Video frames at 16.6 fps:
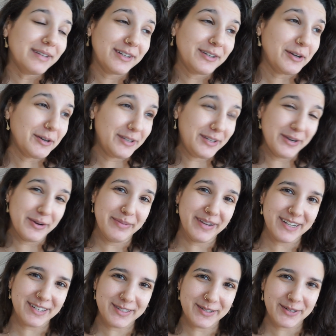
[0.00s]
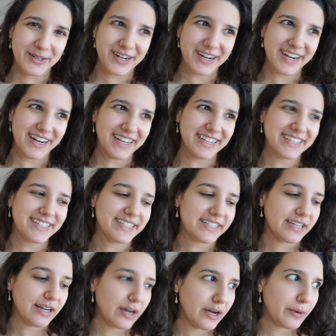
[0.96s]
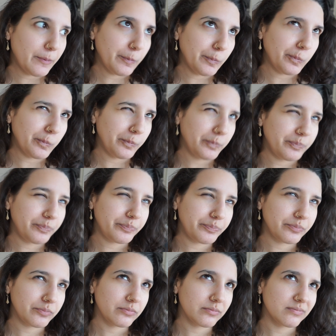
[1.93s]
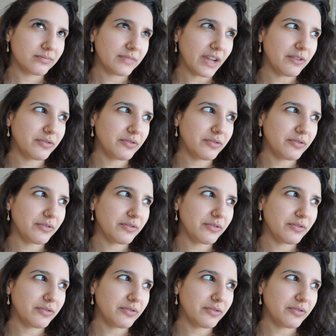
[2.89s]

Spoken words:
go to a bigger store. It's I